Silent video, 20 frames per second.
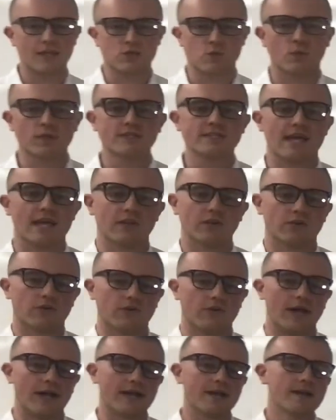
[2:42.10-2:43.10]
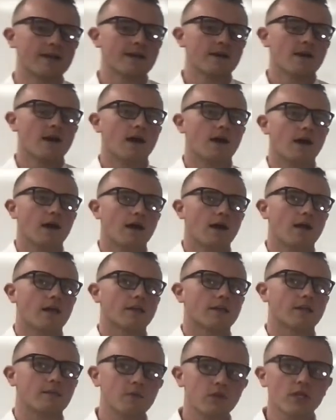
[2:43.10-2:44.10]
What does that look like?
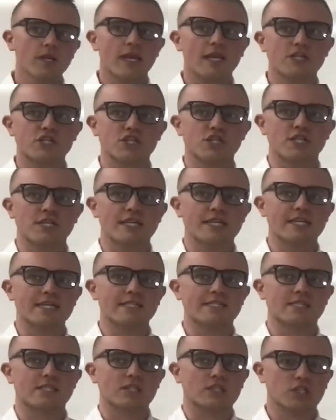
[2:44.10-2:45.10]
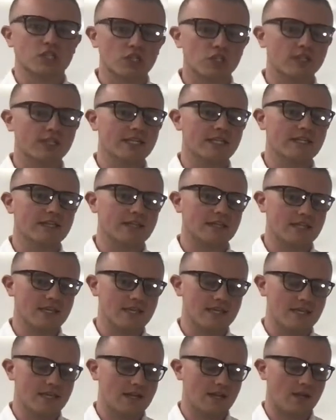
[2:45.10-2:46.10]
Communication is literally
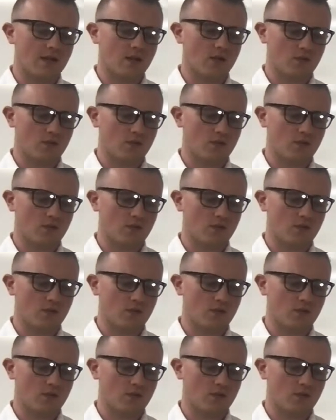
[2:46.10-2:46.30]
the